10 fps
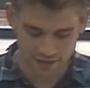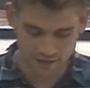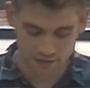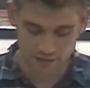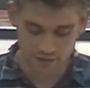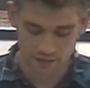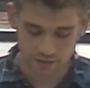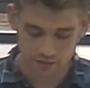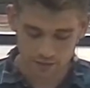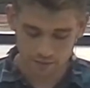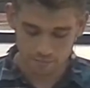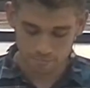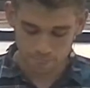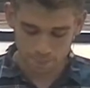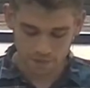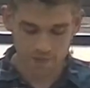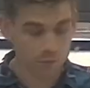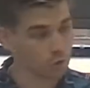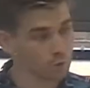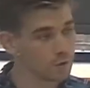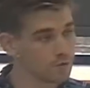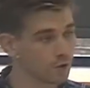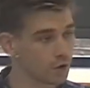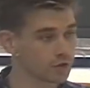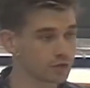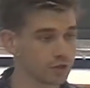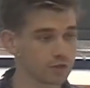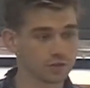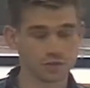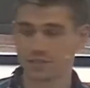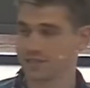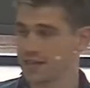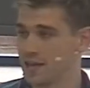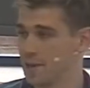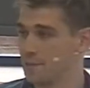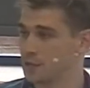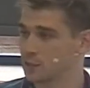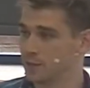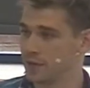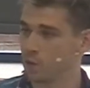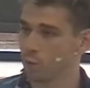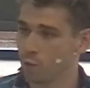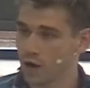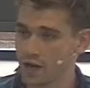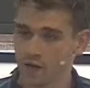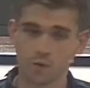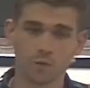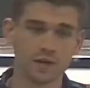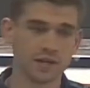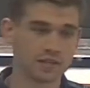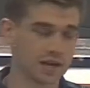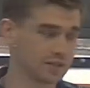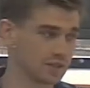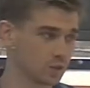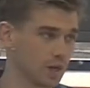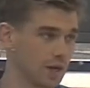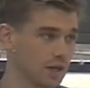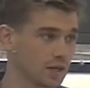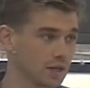at. And then we'll move on to see him explaining why we need to act this way